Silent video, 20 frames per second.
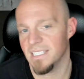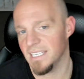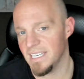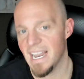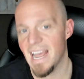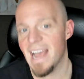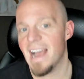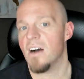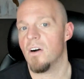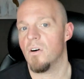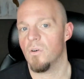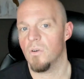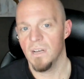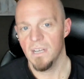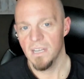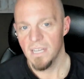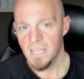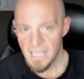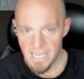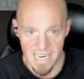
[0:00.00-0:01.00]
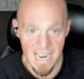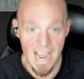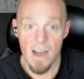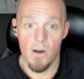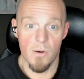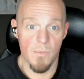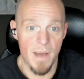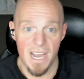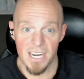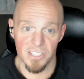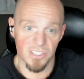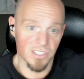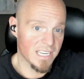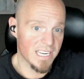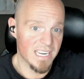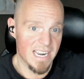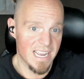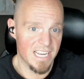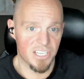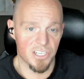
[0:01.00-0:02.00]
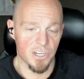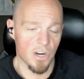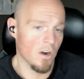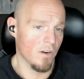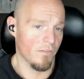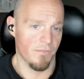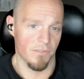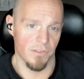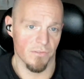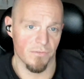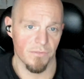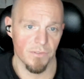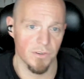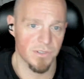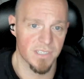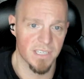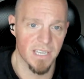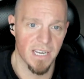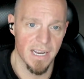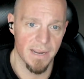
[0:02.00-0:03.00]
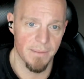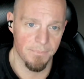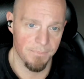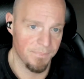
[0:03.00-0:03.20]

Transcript: And now I'm actually in HR for the first time